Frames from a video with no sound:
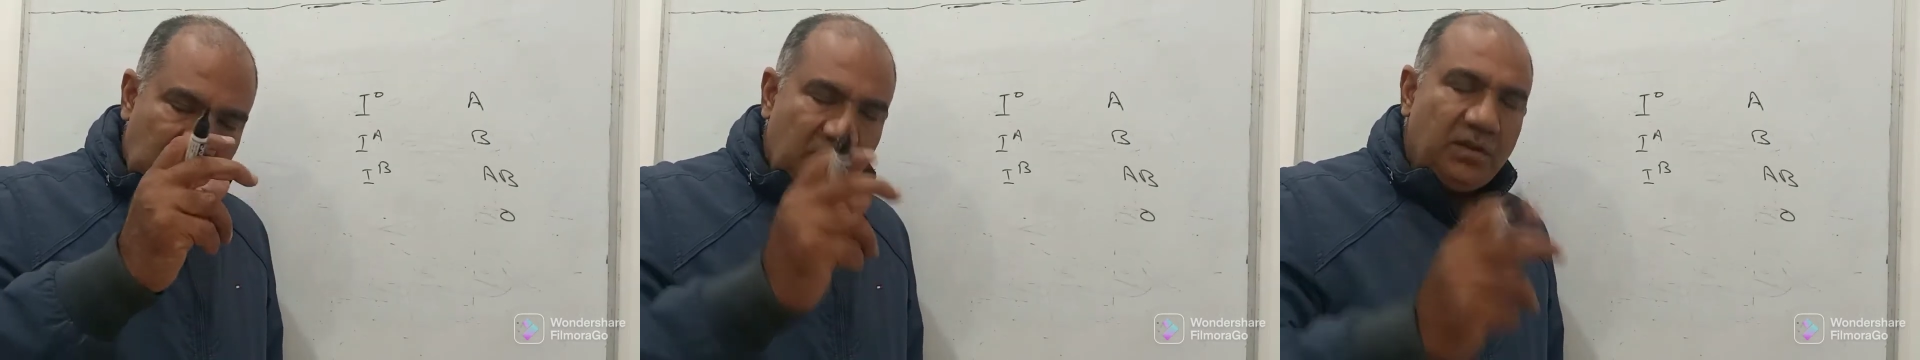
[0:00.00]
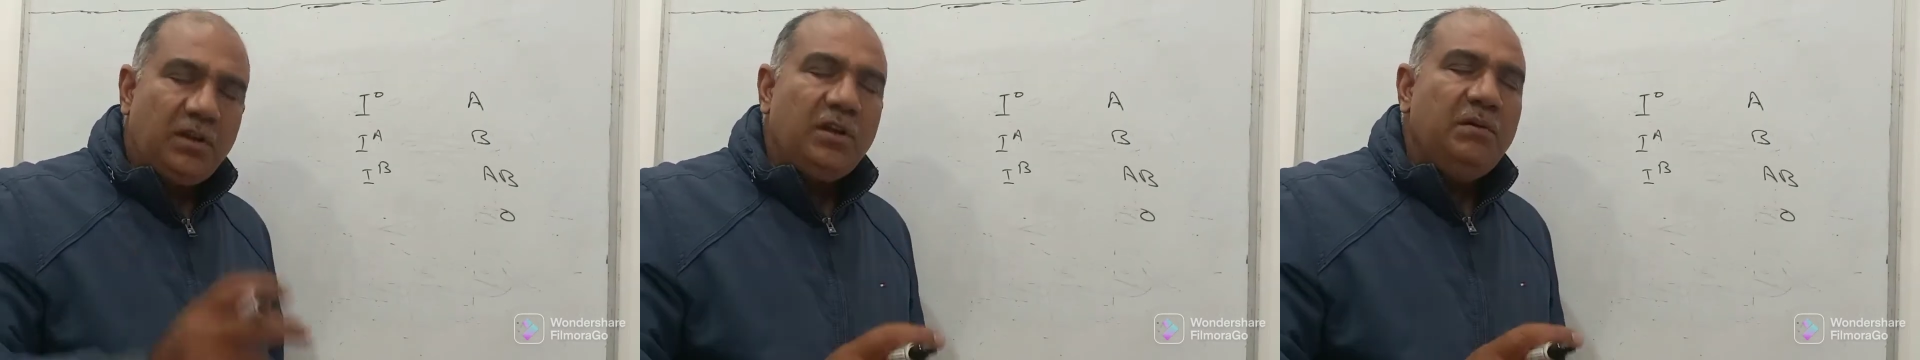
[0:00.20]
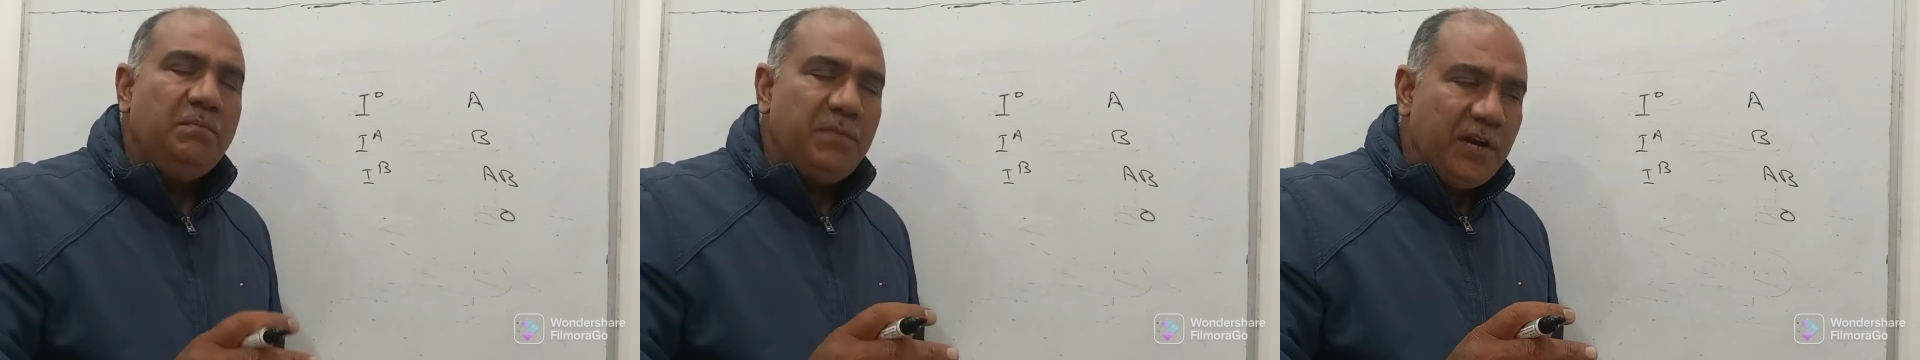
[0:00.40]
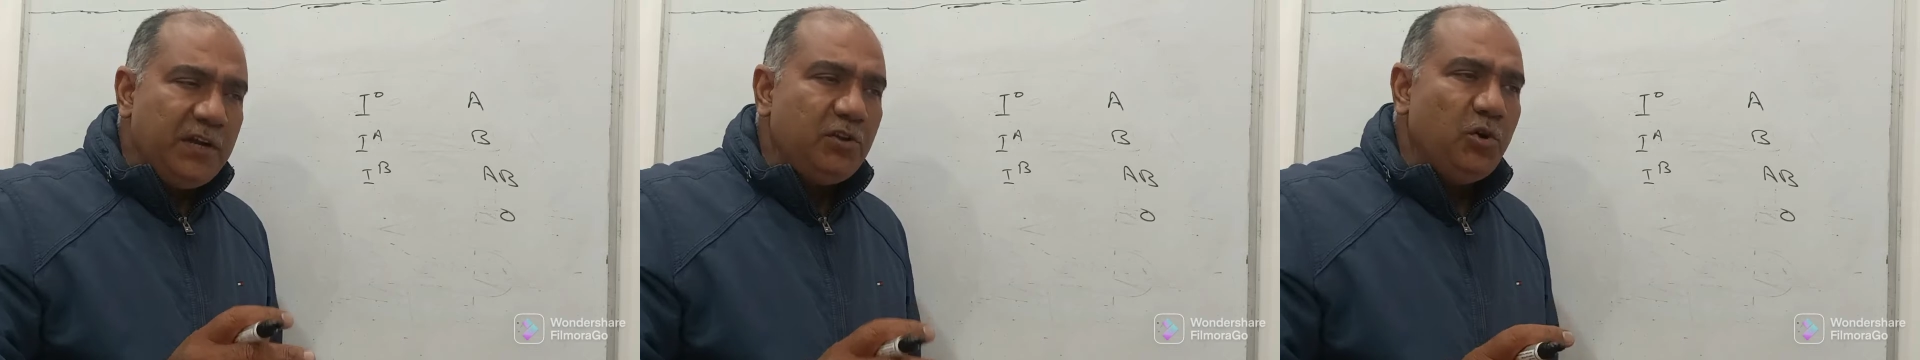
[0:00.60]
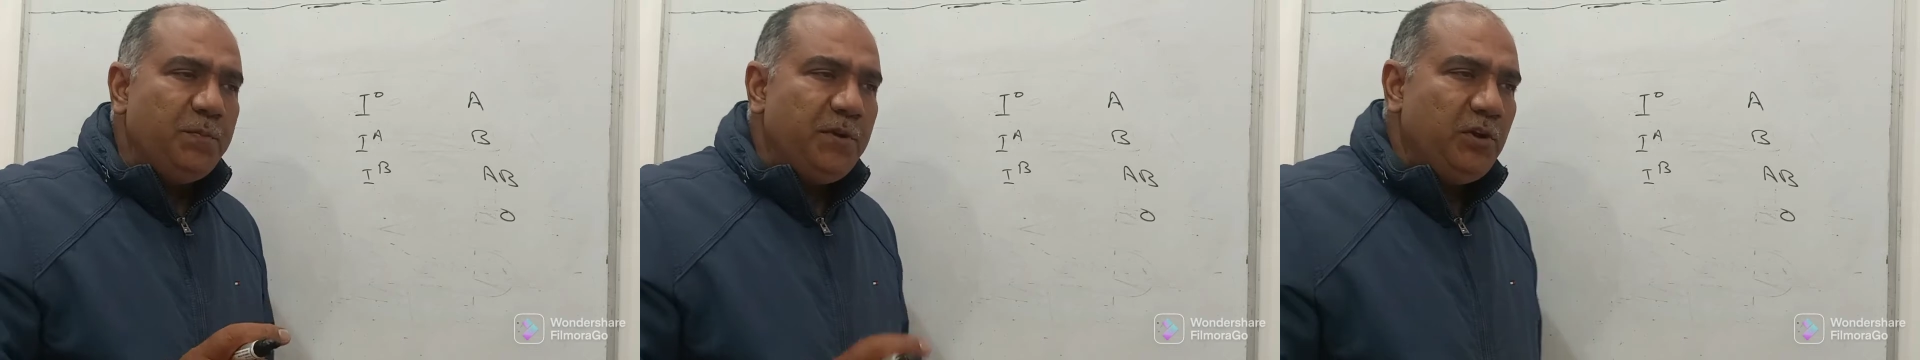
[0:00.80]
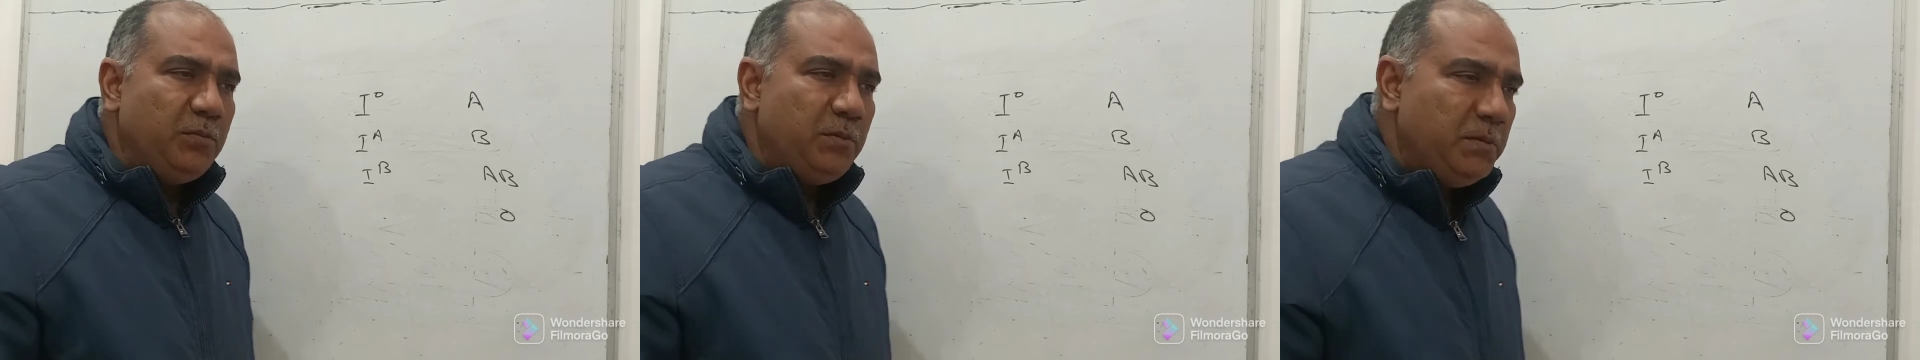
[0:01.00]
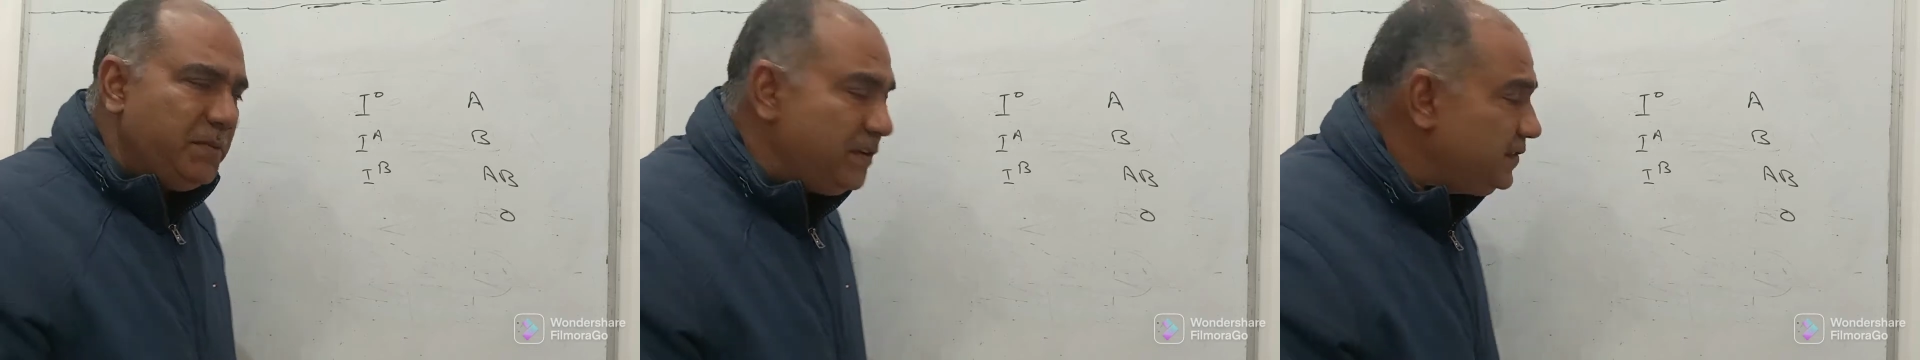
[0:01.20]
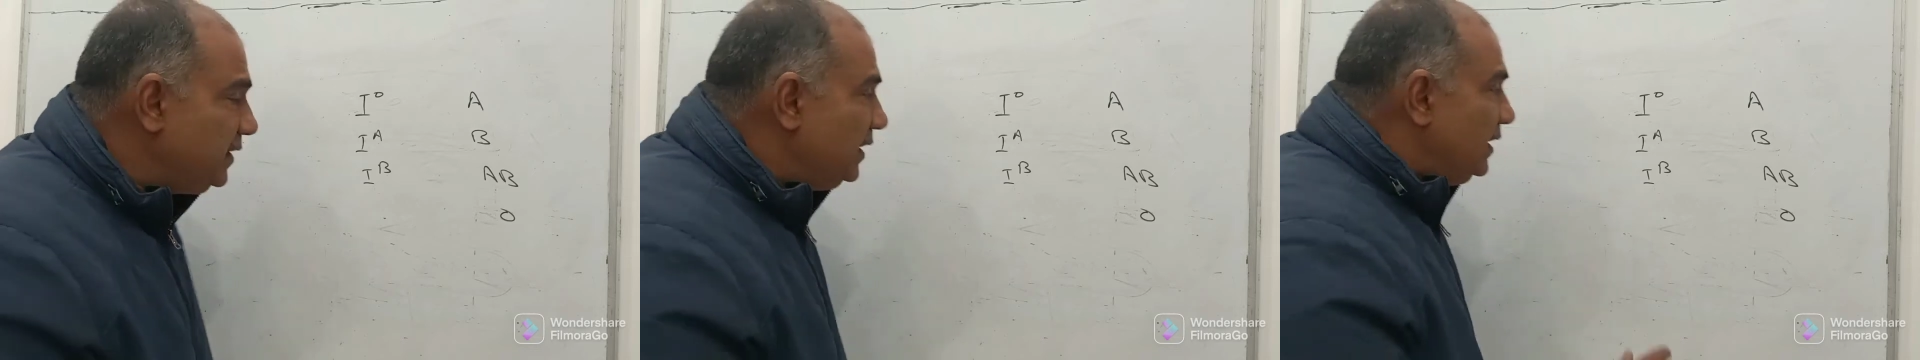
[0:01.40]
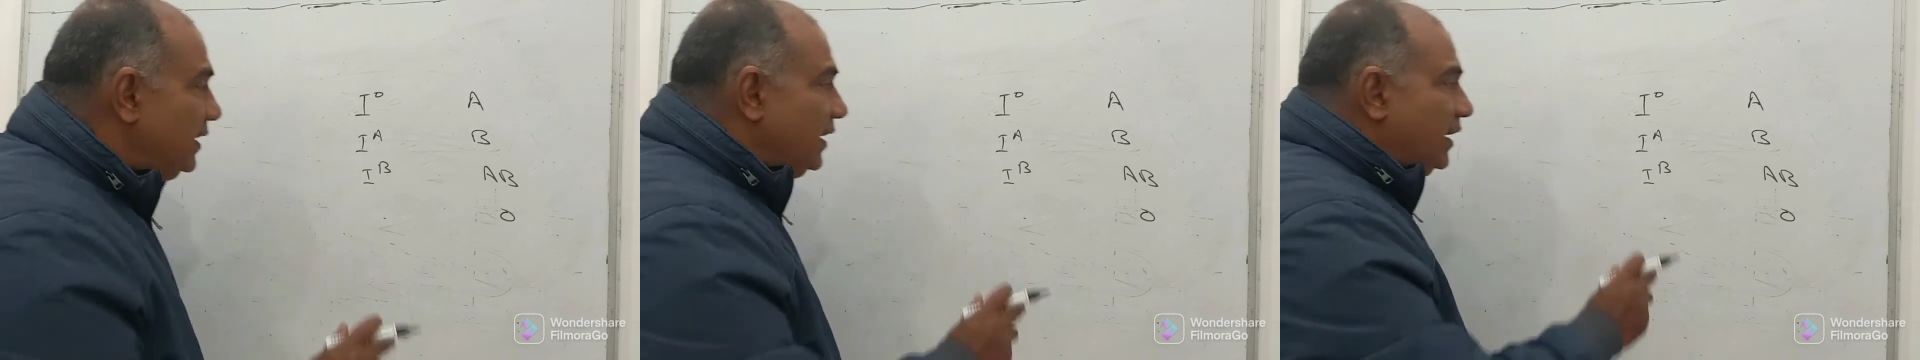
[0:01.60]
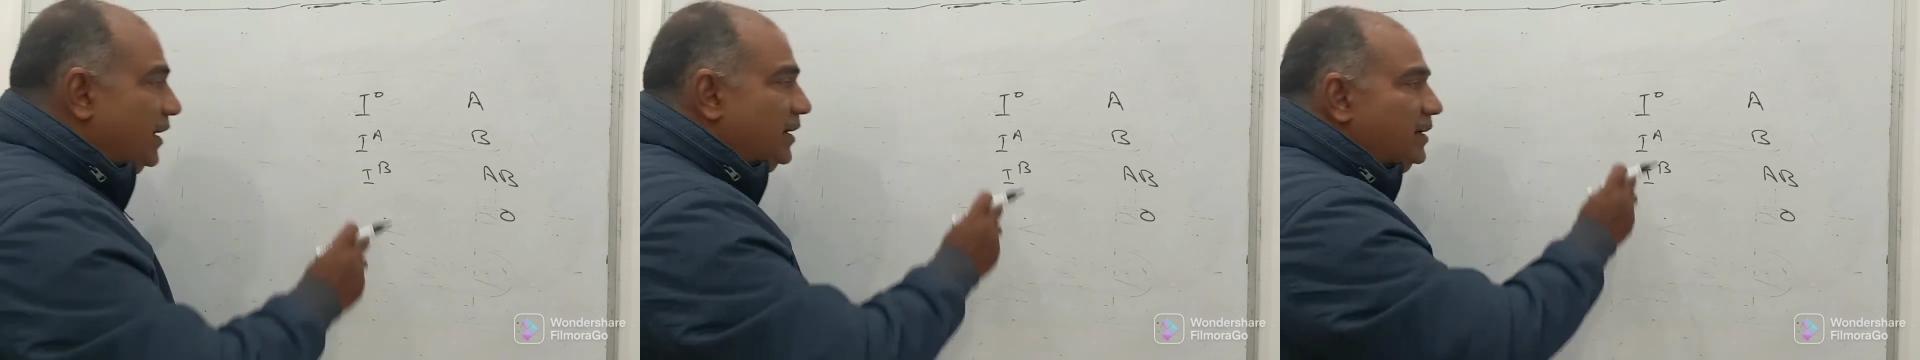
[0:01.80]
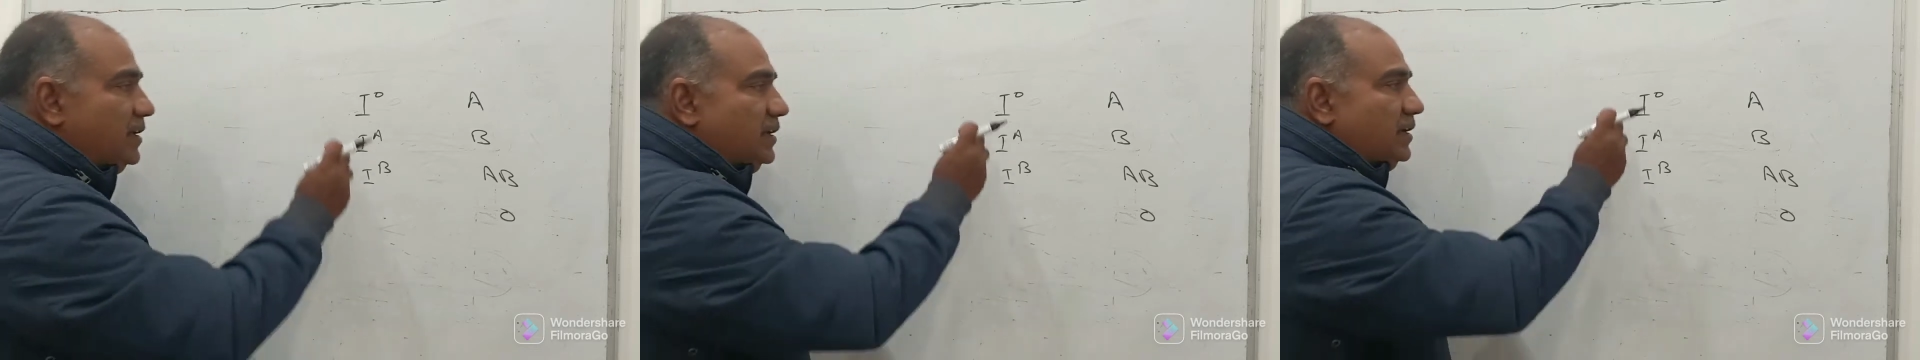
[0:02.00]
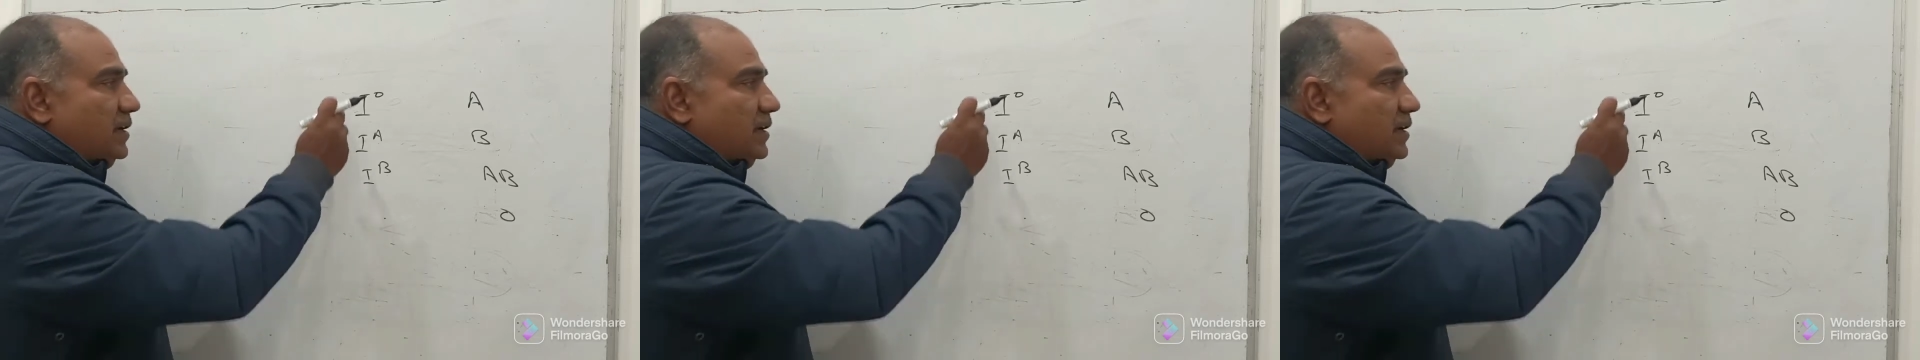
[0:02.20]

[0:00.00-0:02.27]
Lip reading: blood group in human beings, and